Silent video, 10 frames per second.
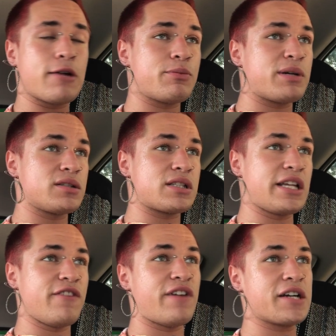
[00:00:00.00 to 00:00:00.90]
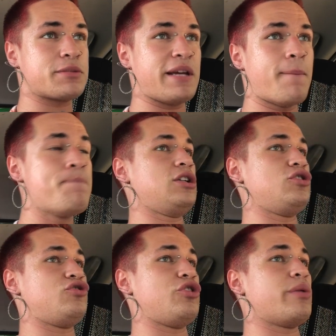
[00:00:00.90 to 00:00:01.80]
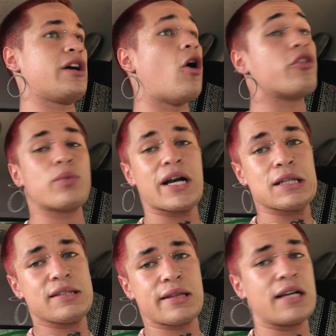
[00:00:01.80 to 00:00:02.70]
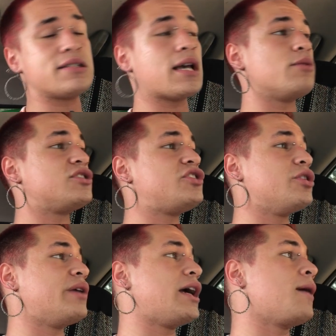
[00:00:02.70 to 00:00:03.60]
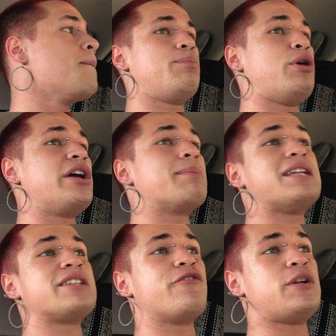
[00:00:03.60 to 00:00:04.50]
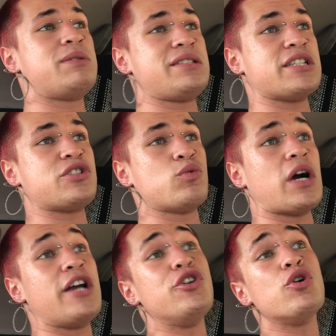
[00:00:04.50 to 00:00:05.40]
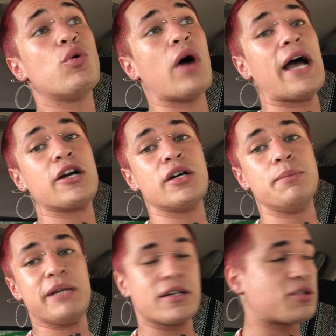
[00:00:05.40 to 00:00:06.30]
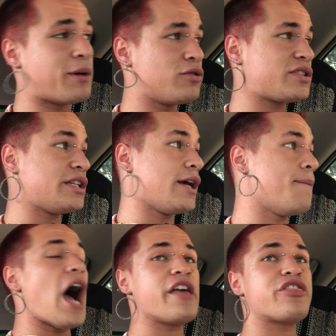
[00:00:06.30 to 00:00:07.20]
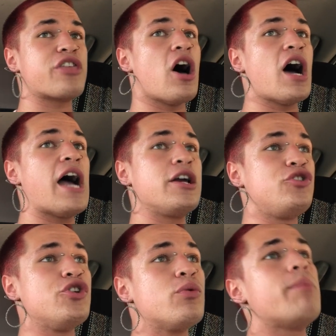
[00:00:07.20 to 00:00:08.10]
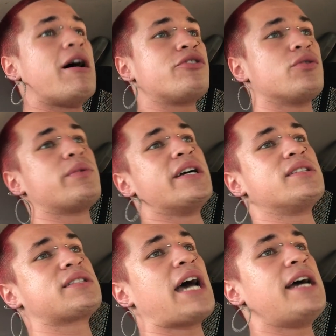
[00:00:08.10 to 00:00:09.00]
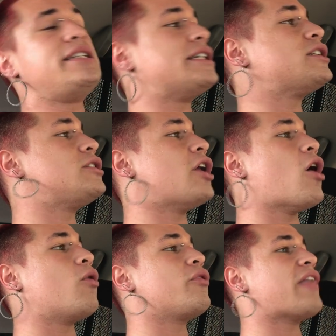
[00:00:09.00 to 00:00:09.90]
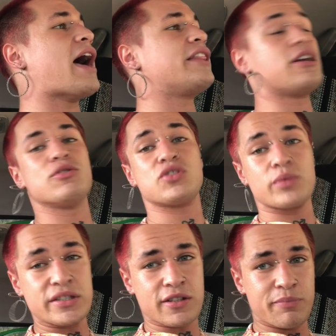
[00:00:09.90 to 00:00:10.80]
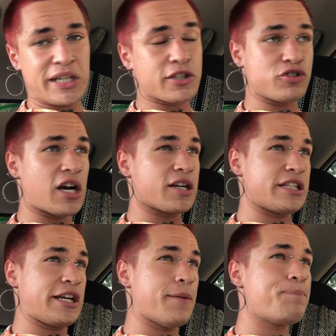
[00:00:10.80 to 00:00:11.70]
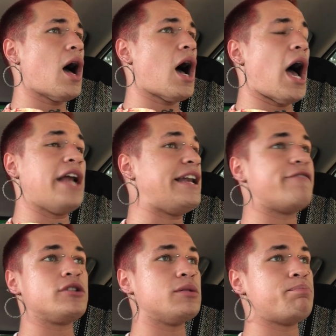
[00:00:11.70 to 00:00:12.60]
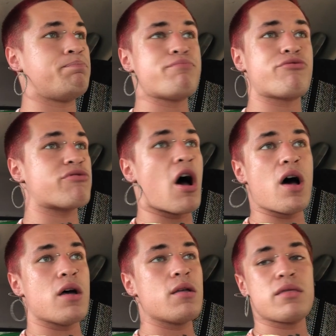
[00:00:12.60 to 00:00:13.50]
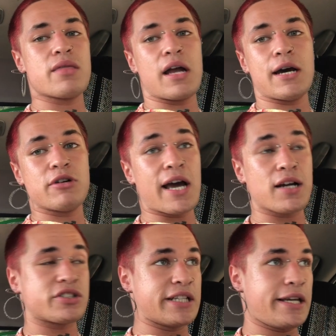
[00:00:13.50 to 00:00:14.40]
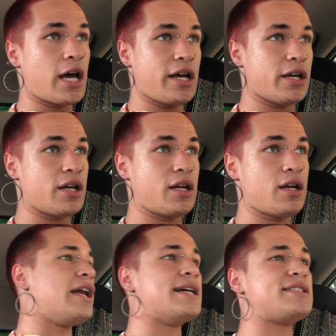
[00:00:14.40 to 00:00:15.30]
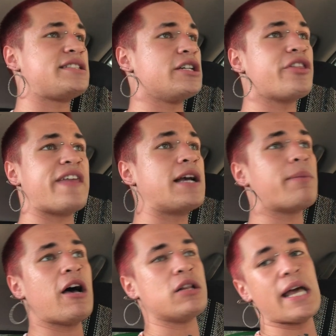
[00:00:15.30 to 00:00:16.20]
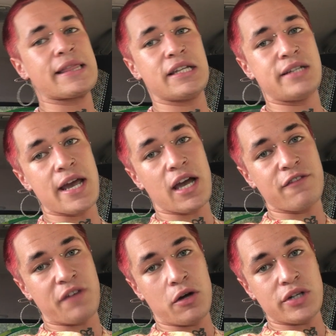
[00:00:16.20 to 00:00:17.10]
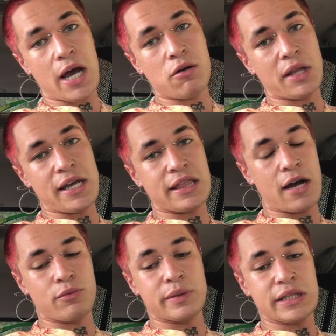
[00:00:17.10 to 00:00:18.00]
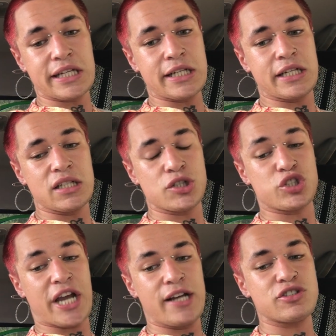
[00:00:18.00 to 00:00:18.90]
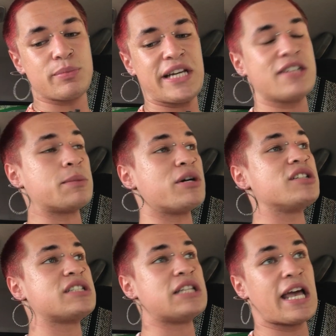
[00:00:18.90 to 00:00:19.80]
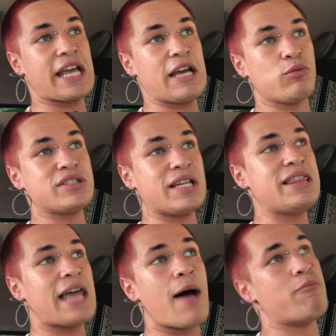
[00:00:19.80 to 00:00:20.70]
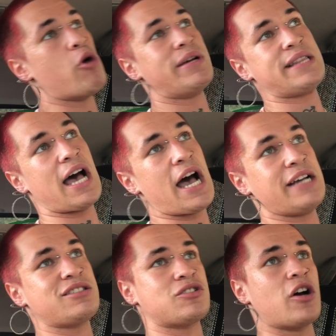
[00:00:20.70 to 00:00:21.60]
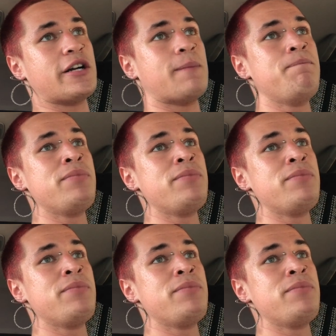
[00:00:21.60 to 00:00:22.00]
that would personally affect me. Doing all the reckless things I was doing, putting myself in a position where I knew I could be exposed to it. I knew about the risk. I did know that there was a risk of me contracting it. I never thought that I would actually get it. And I still think about, like, the day I found out, like, that really changed me as a person. Like, it was in that moment that I started